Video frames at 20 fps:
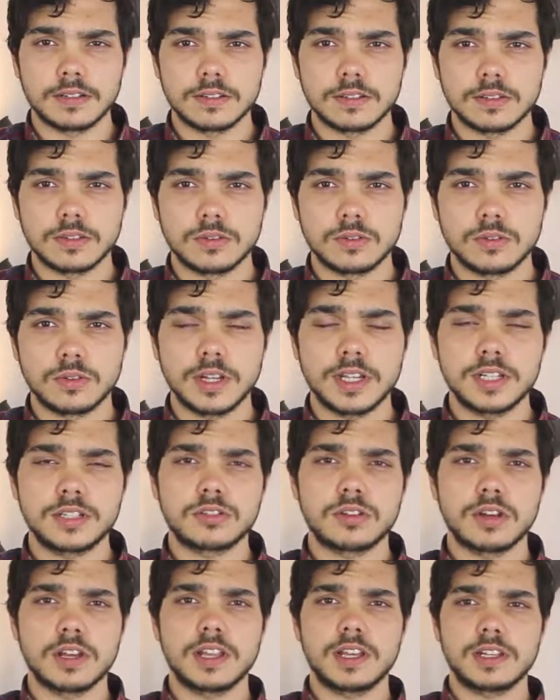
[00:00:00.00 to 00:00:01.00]
So let's
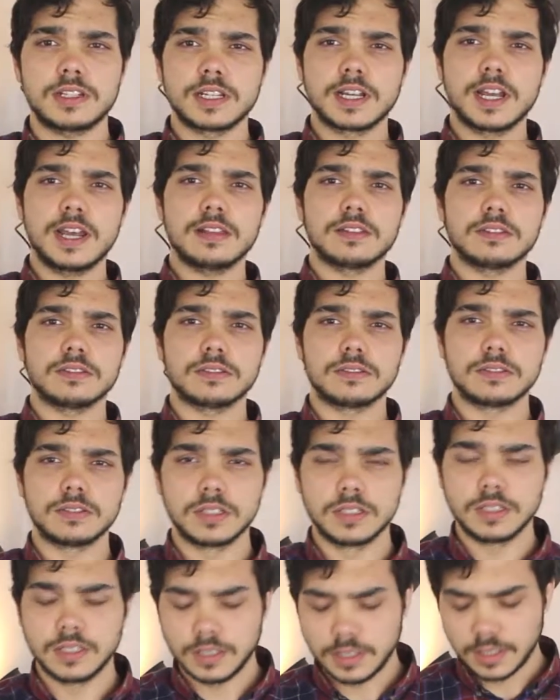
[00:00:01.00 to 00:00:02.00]
try that together
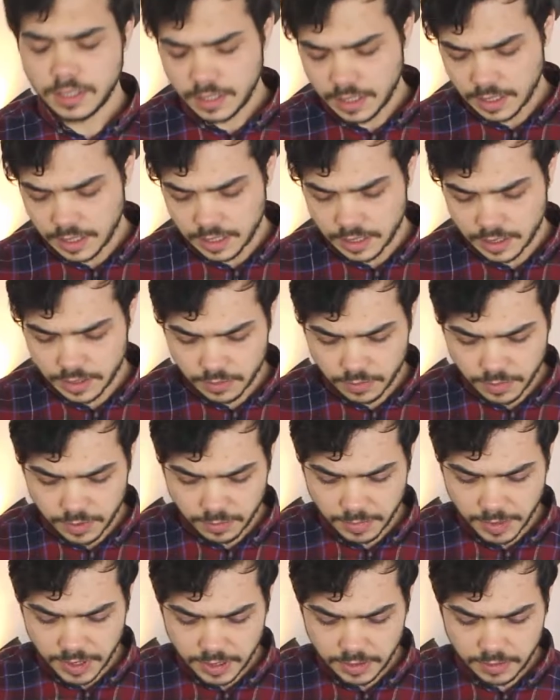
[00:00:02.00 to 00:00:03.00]
with
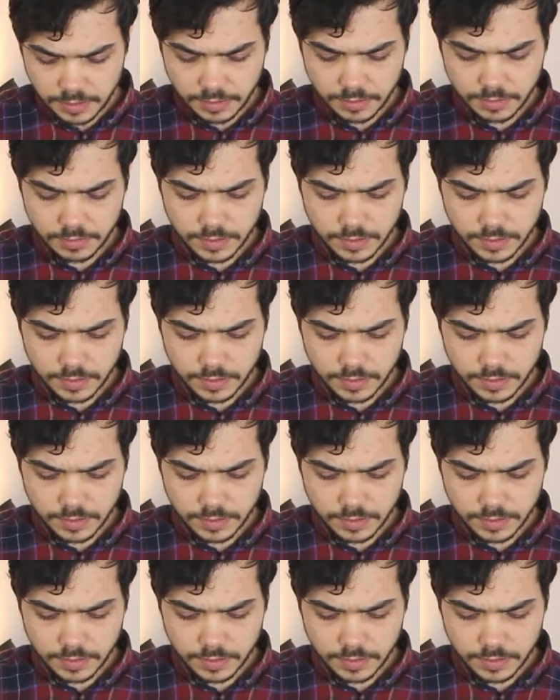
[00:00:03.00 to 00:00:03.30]
me.